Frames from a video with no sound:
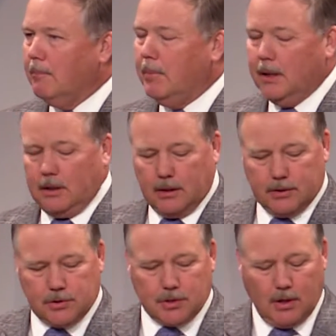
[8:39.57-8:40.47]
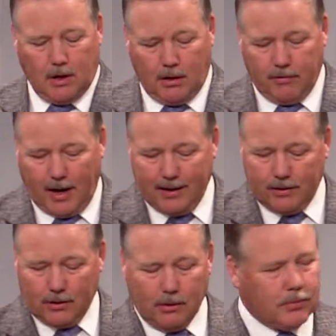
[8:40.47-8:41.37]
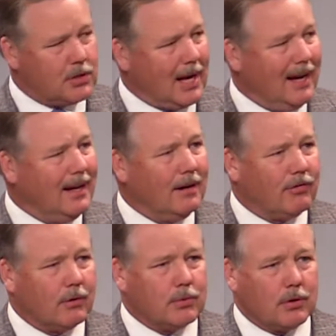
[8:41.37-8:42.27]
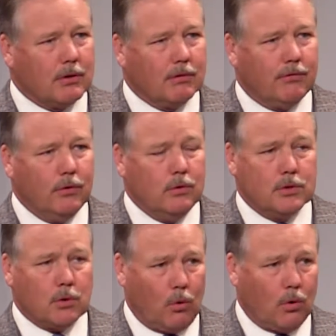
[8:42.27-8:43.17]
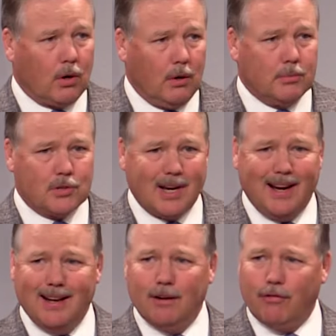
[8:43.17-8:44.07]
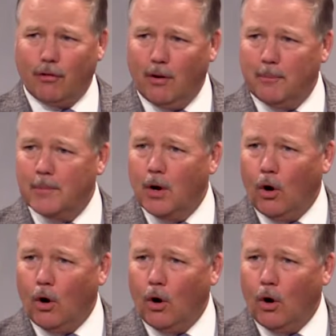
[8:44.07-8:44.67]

because of either abstaining from certain foods or abstaining from